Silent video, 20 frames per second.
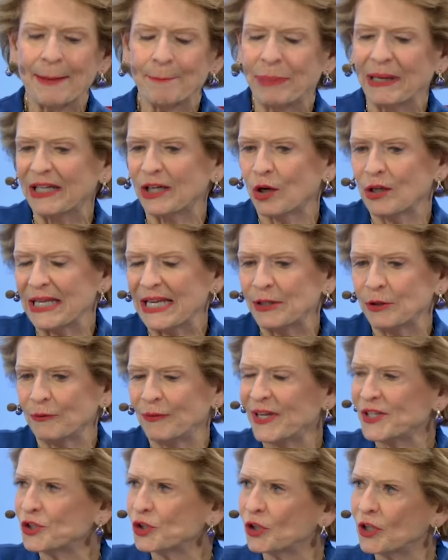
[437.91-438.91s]
But
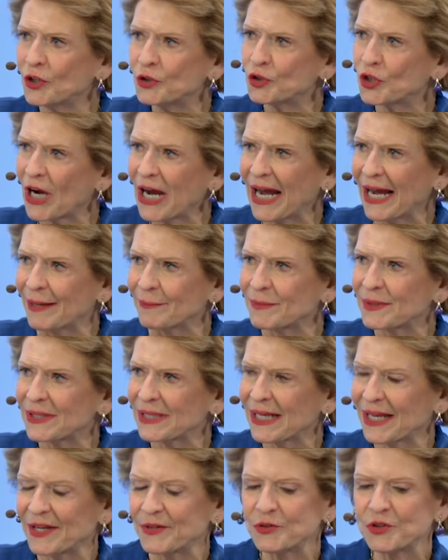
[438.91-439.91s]
innovation and jobs.
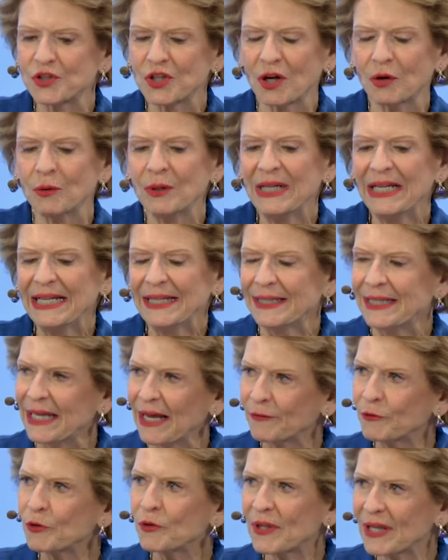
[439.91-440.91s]
And so the
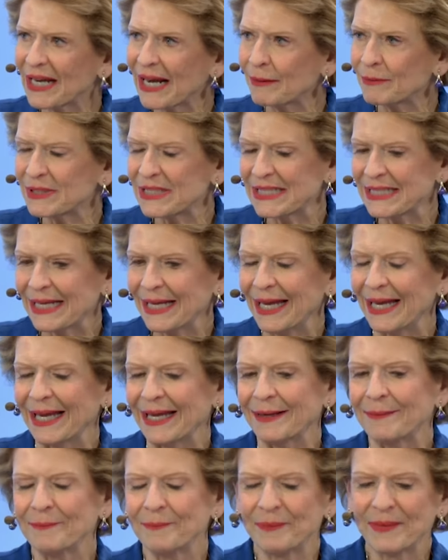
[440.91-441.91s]
other thing I would
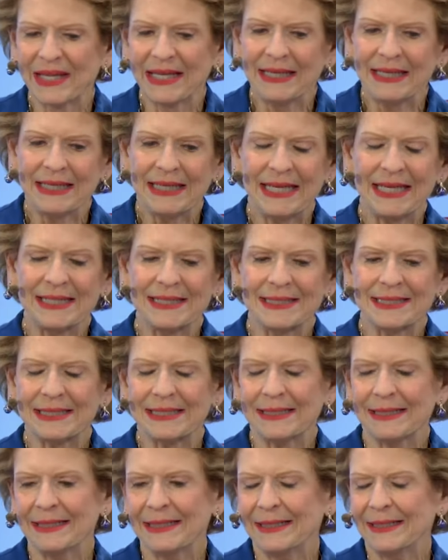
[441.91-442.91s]
say
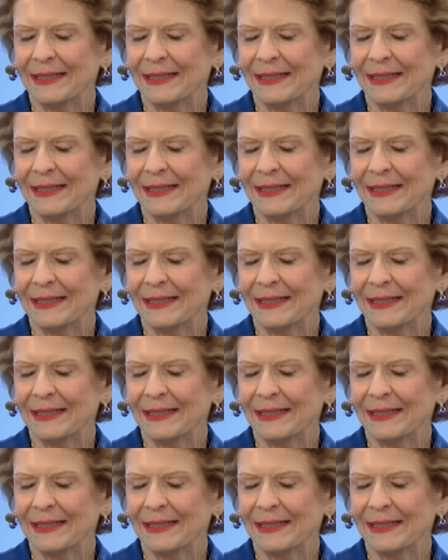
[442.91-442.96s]
is